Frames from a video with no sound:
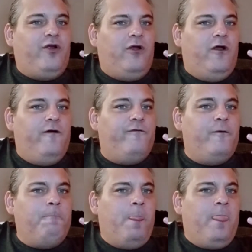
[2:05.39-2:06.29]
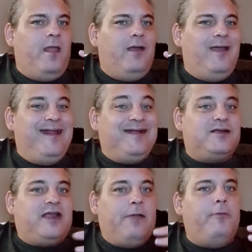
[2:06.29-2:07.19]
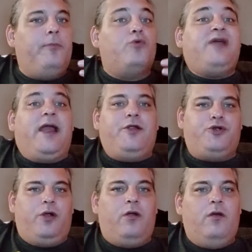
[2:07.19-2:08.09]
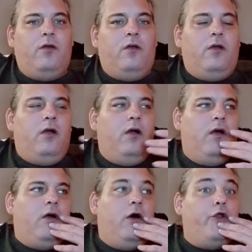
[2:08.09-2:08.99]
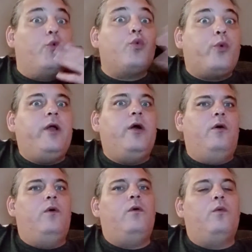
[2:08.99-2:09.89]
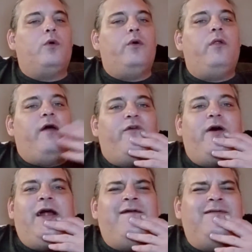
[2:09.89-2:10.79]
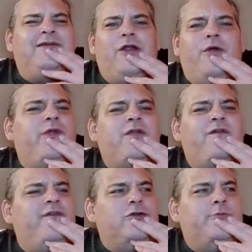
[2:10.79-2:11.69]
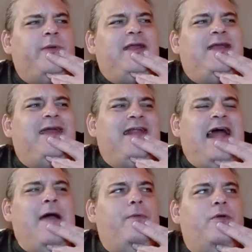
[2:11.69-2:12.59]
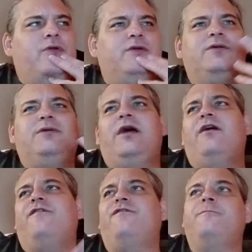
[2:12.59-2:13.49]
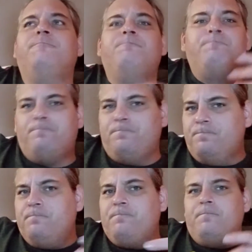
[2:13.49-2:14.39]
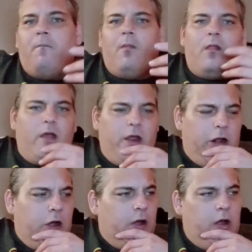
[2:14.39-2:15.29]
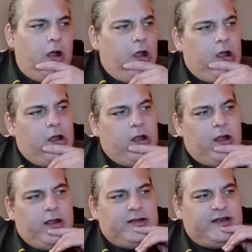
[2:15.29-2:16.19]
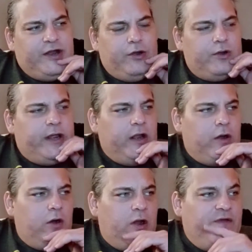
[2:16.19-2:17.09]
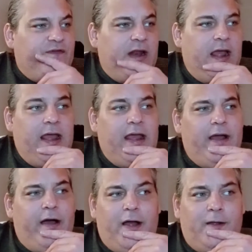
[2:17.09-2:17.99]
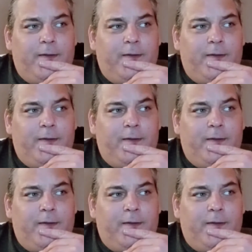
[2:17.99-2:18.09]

of inescapable danger uh, on a real world level. And I was saying that the villains being kidnappers instead of you know a, a, a serial killer or even a uh,